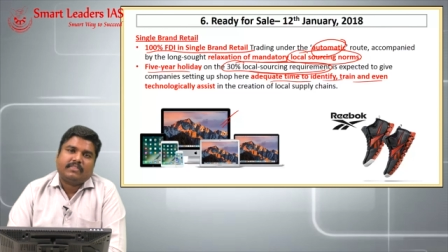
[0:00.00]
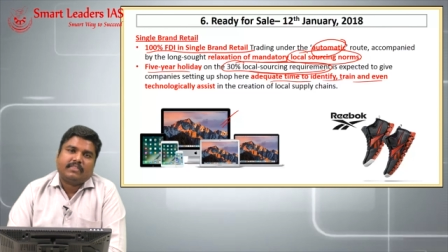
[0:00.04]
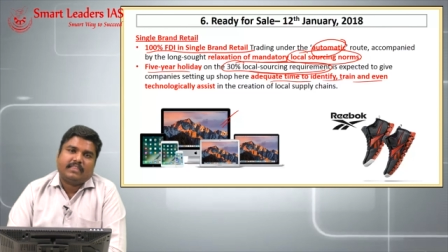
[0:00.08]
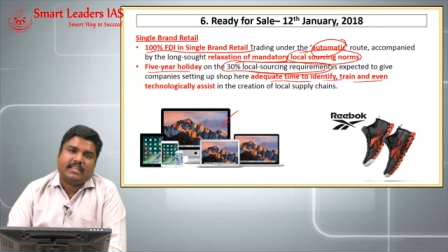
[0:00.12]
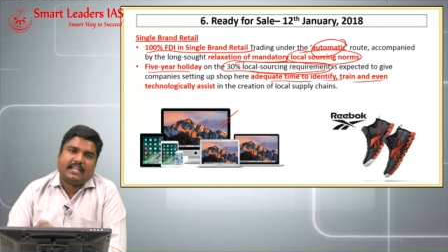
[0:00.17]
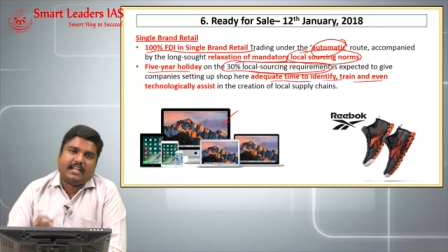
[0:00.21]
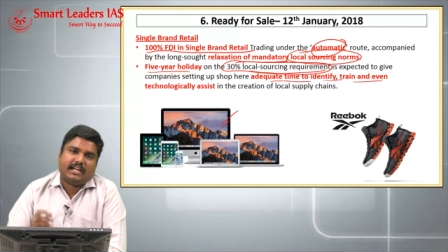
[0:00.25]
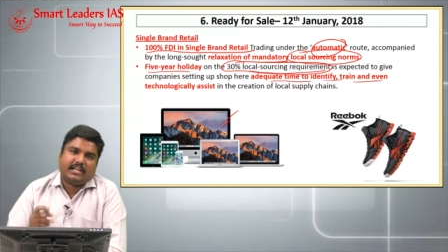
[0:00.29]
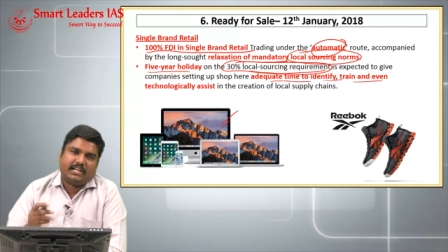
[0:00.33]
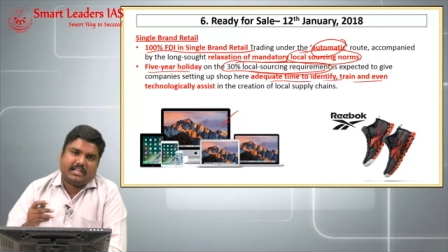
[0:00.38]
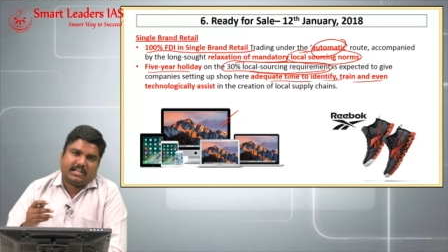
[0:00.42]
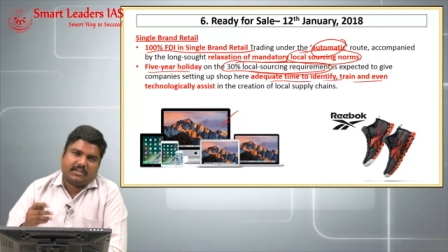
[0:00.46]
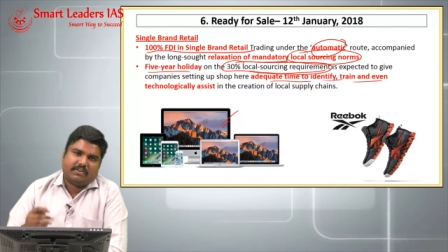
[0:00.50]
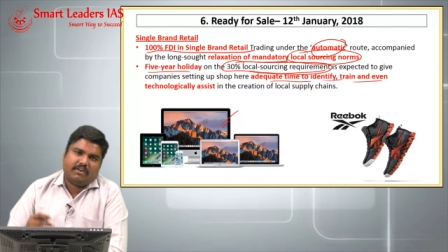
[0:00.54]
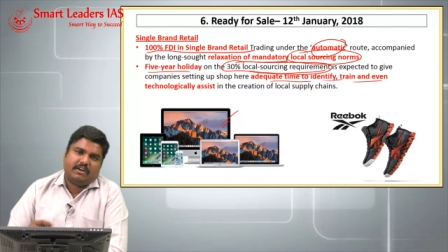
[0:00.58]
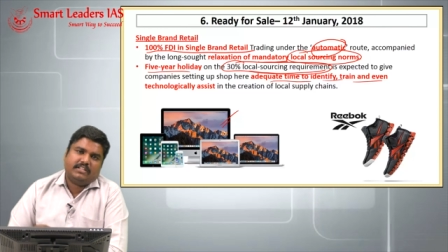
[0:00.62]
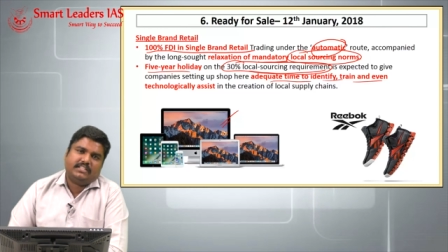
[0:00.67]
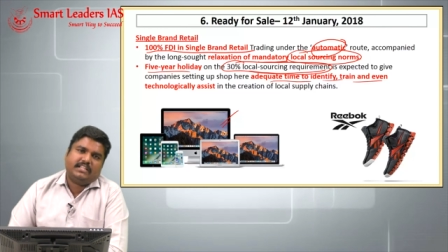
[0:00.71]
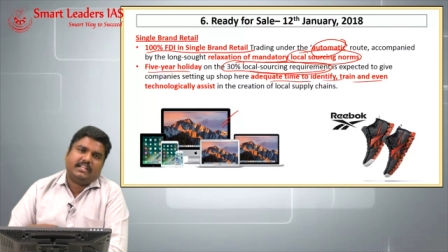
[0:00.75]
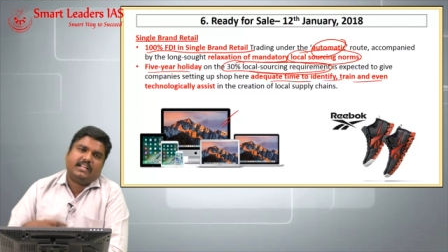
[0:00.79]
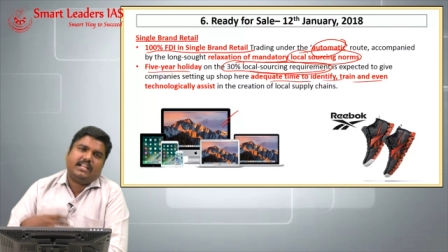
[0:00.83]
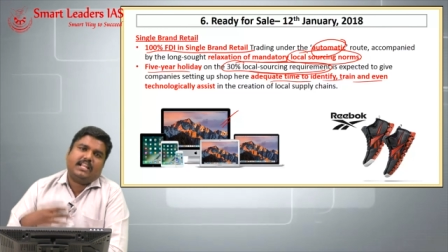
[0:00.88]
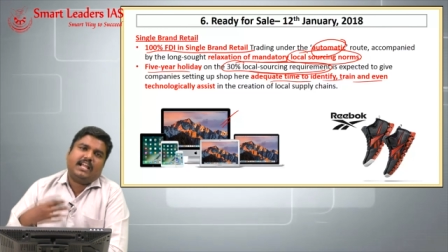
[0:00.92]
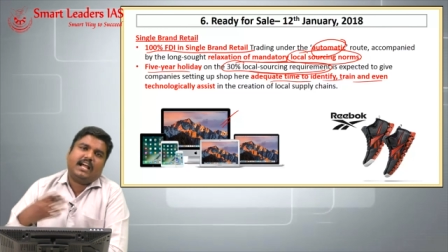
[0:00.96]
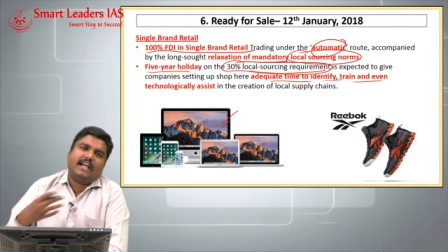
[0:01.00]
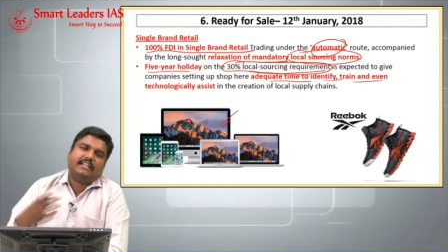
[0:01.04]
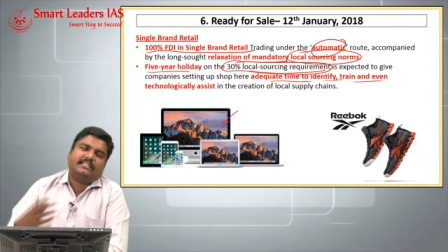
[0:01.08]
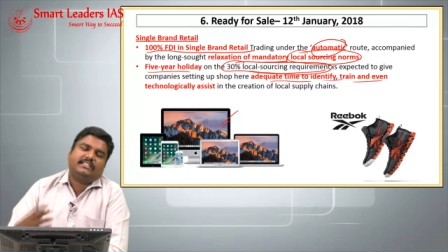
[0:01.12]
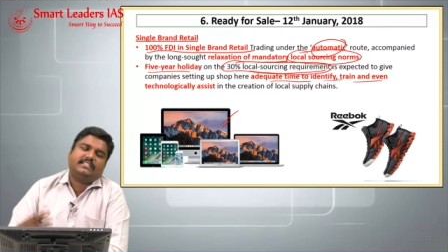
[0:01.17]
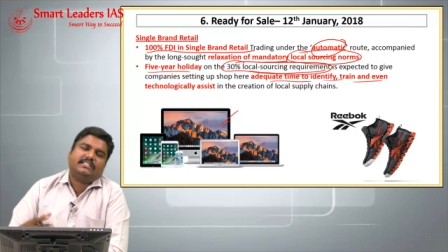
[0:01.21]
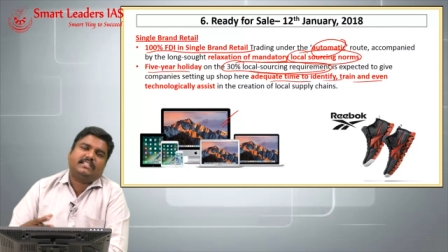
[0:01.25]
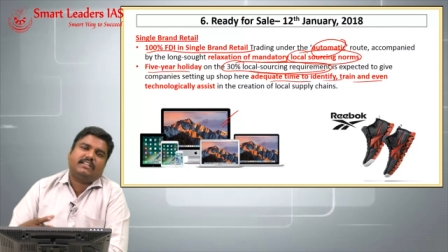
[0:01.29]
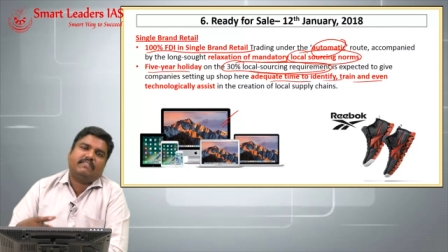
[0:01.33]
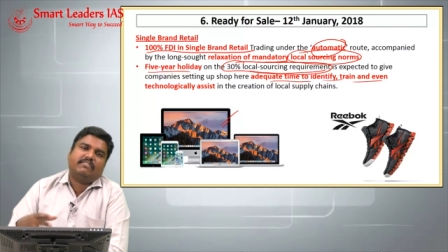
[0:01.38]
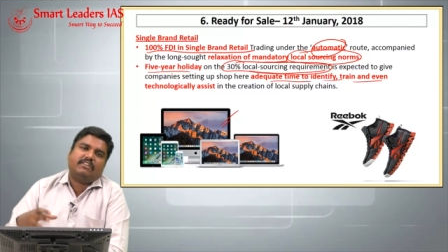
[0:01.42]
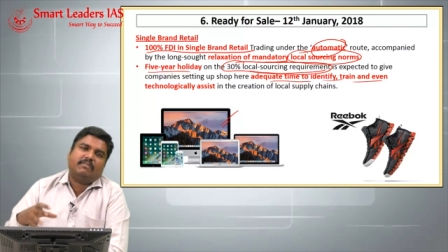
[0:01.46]
they can technologically
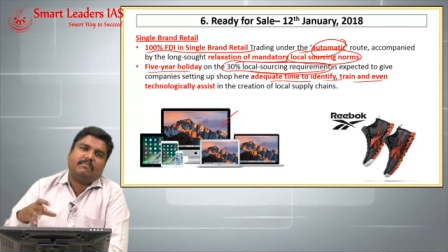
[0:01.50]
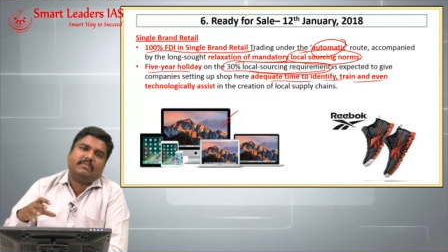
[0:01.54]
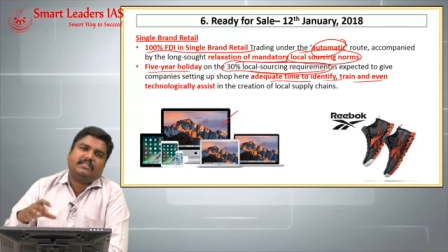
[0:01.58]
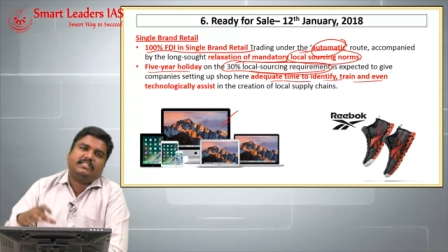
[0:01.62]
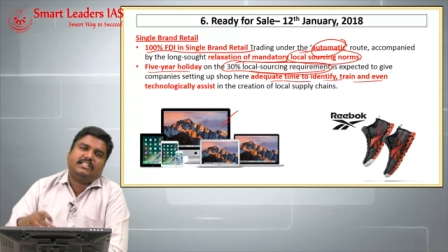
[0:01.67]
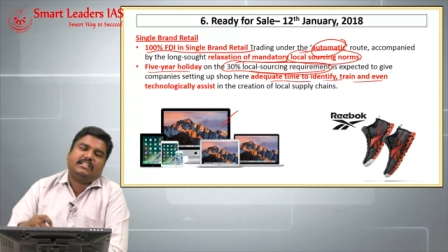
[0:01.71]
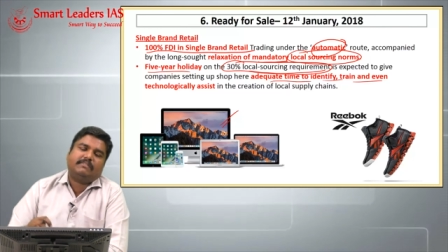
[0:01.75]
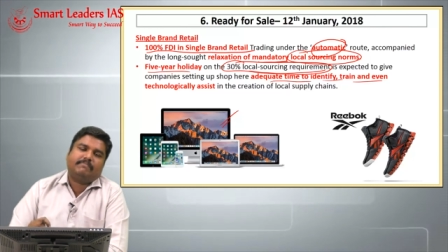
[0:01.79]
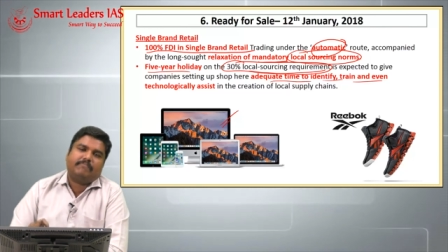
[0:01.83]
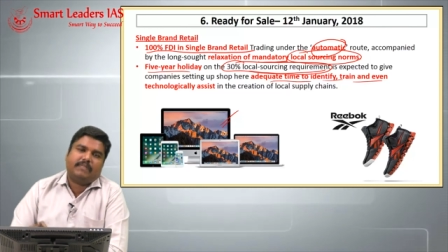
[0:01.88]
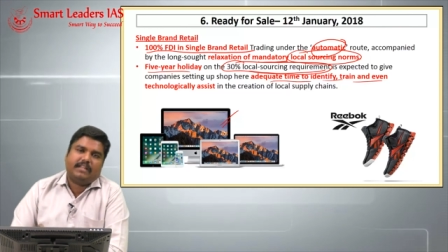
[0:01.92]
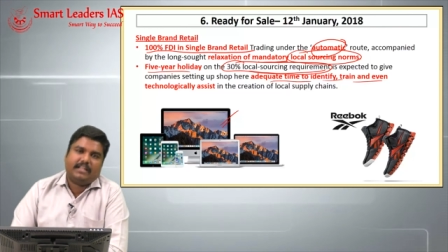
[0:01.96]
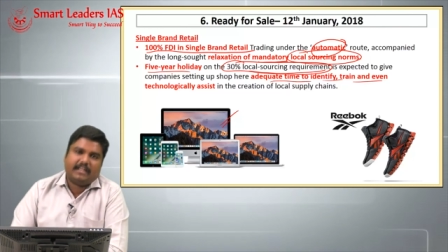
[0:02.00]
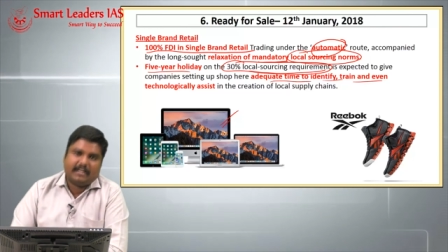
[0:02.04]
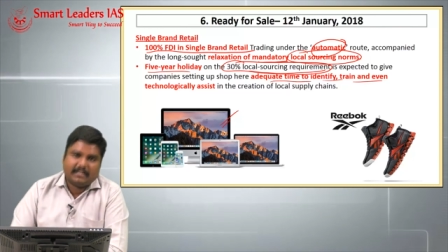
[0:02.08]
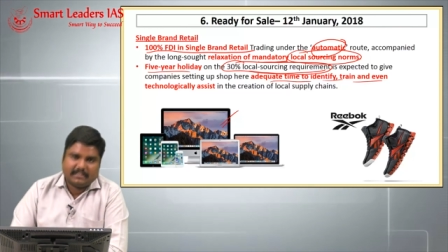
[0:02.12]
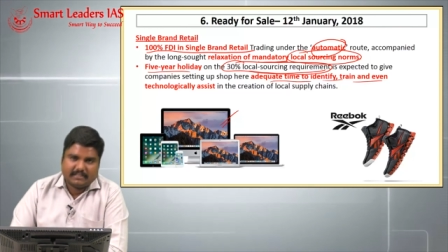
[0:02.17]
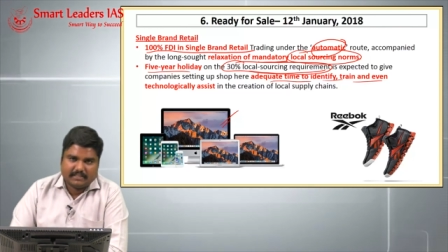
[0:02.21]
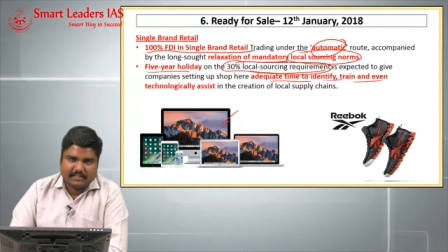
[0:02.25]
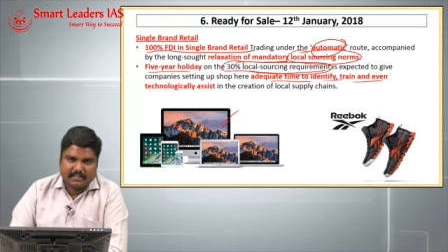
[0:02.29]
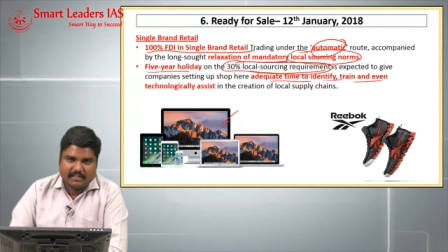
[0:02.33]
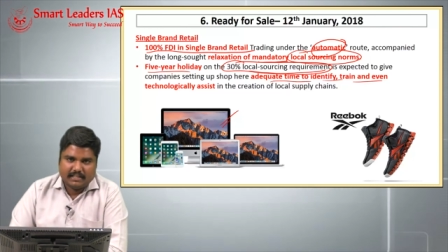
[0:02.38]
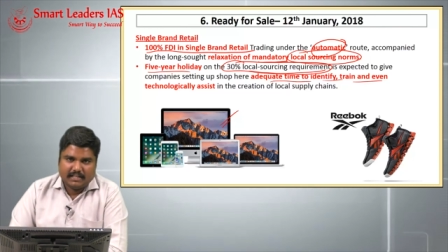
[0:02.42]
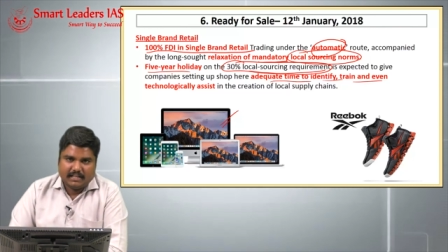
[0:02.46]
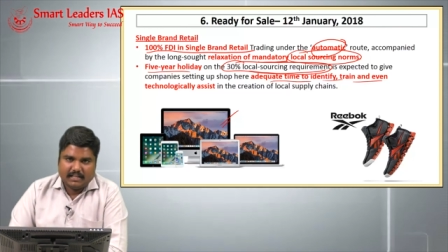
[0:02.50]
assist our domestic players